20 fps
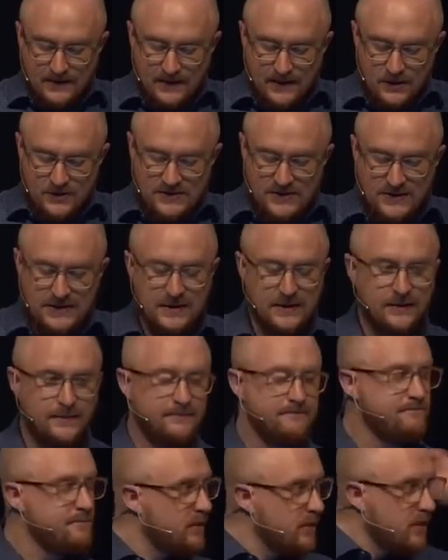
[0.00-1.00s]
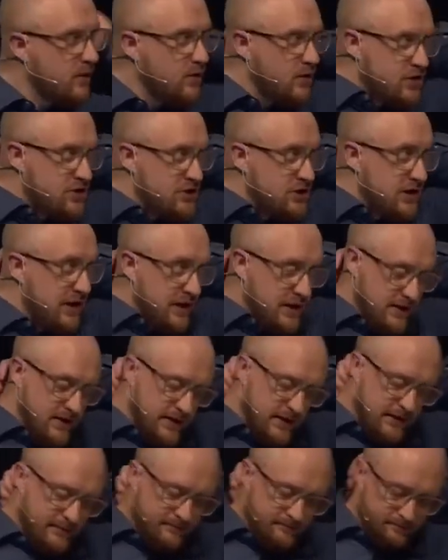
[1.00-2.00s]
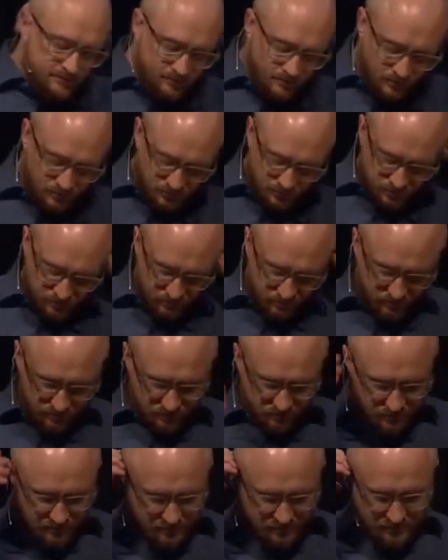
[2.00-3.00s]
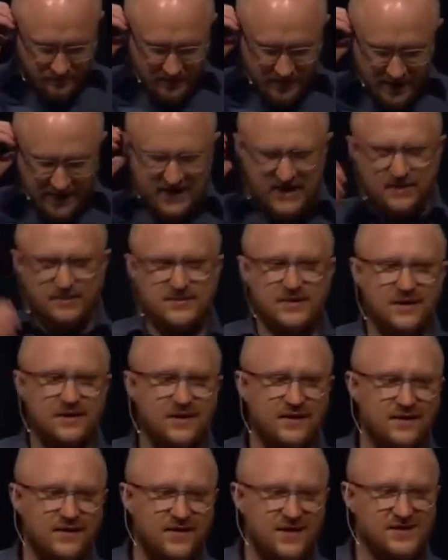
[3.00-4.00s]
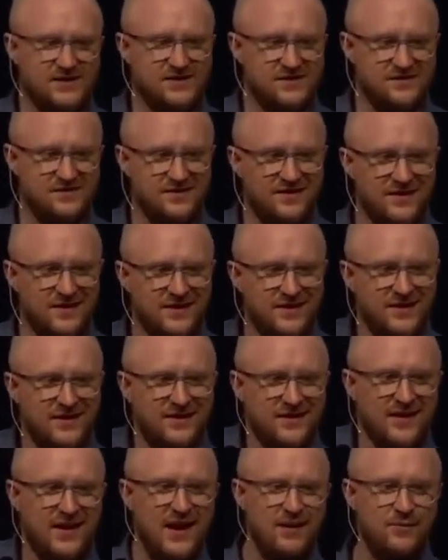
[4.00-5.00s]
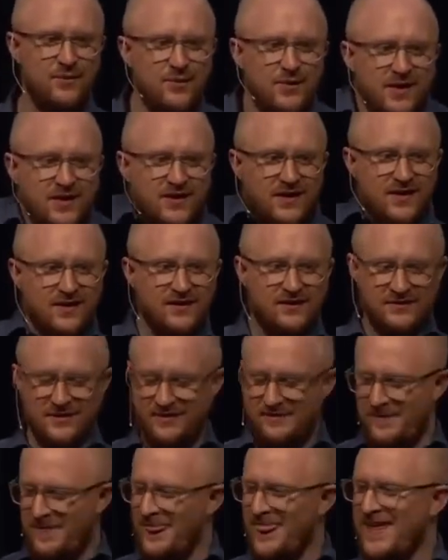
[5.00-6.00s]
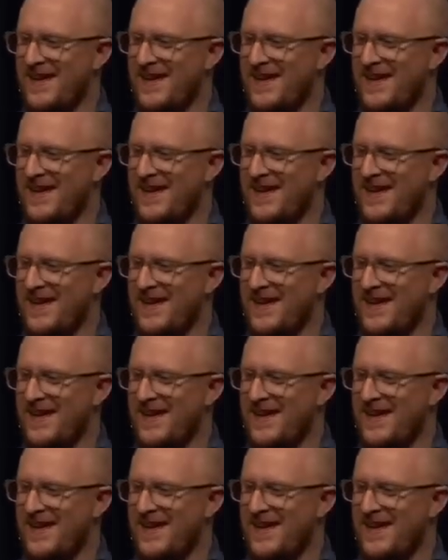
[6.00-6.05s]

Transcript: Here's the deal Christianity, I keep tugging on this cable when I get going.